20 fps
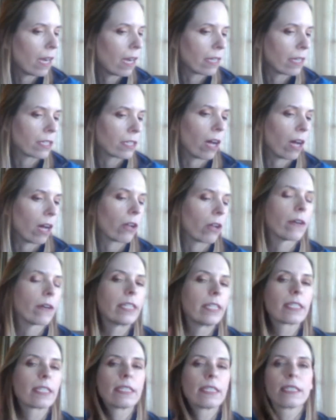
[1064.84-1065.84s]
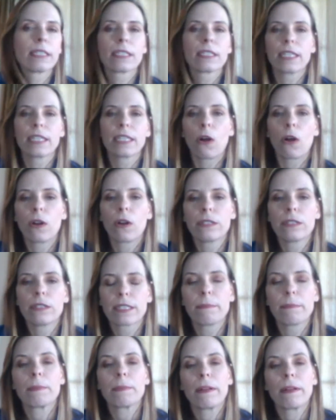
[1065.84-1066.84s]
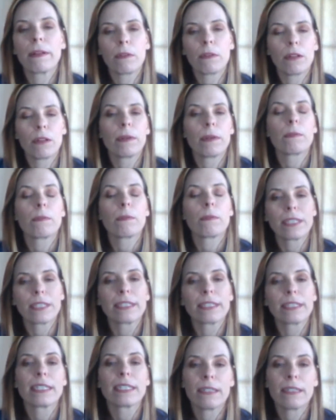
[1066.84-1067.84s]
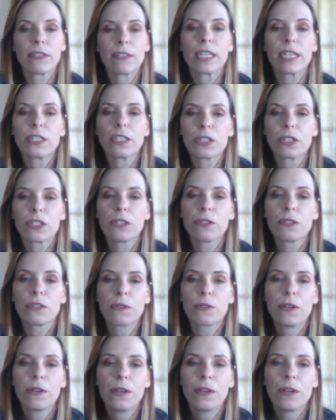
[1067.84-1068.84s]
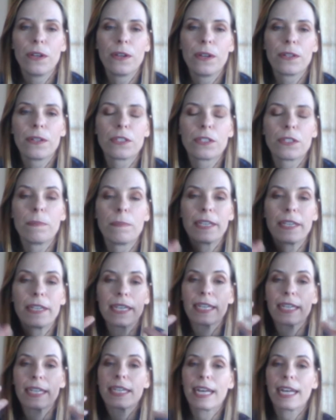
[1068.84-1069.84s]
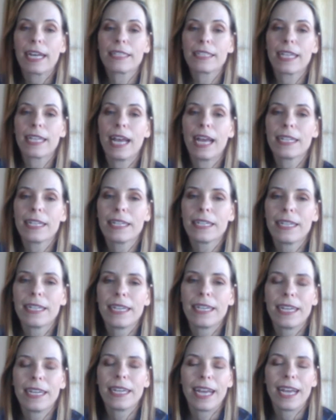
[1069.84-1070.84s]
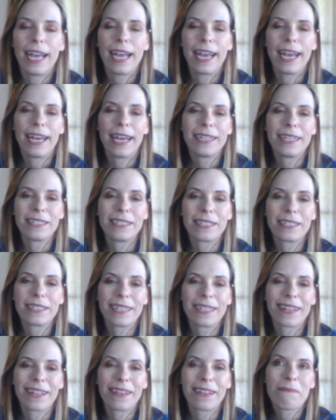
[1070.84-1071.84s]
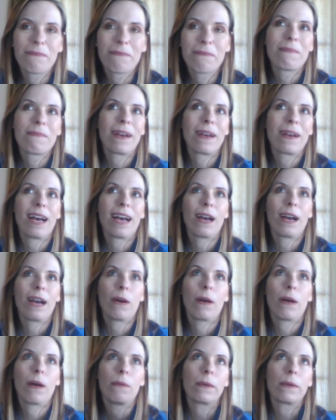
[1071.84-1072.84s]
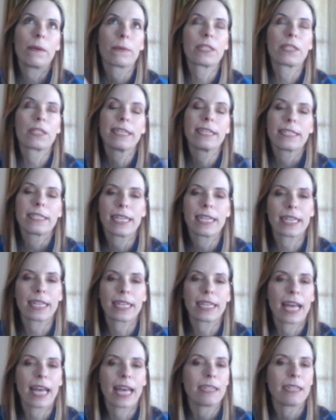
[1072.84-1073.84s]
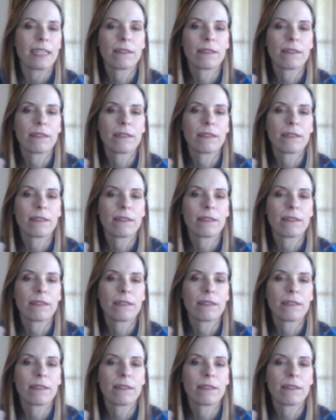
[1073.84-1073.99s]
tolerance, and some people have a little bit more sensitivity to being in headset. And we were testing that,